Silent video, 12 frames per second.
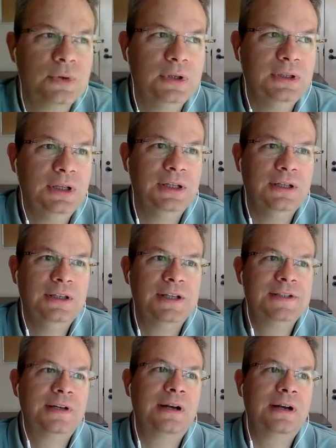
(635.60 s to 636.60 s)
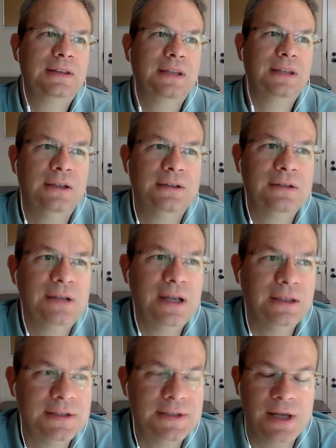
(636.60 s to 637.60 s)
in a star like
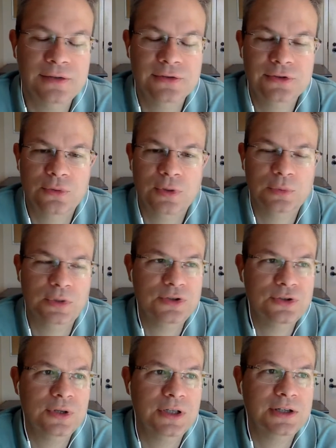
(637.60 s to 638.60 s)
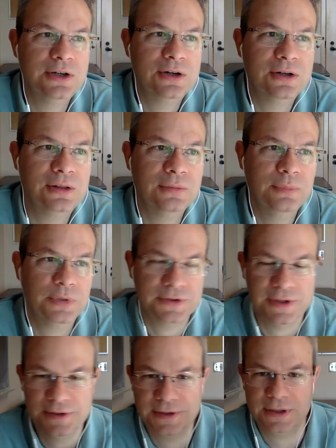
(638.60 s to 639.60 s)
the sun, so what we usually call,
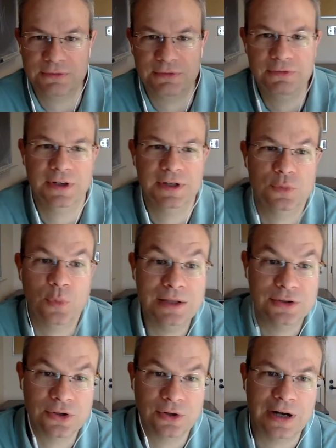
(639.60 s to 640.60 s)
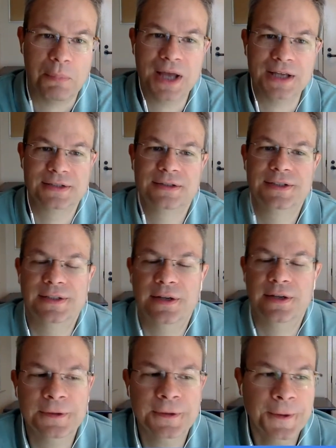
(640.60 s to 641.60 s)
because it's the reference one solar mass
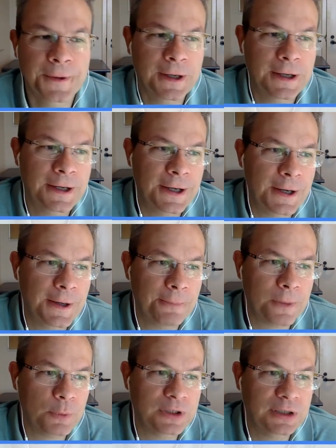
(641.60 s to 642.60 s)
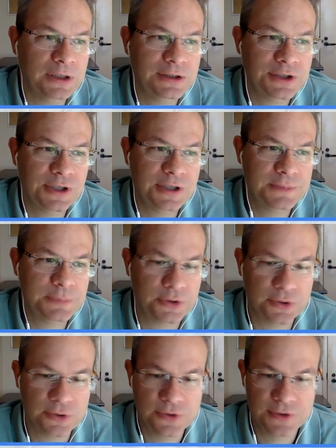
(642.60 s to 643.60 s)
star, when the energy is
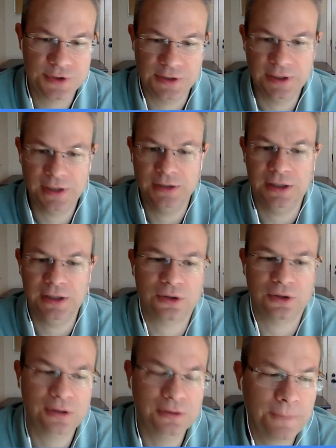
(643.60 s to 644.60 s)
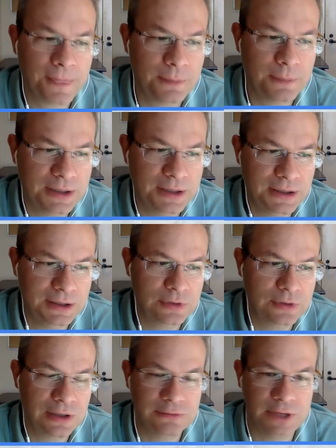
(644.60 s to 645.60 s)
produced in the core by the
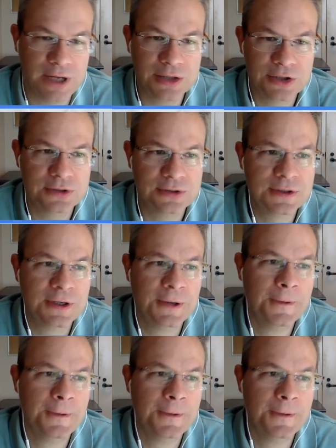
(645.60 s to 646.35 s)
nuclear reactions,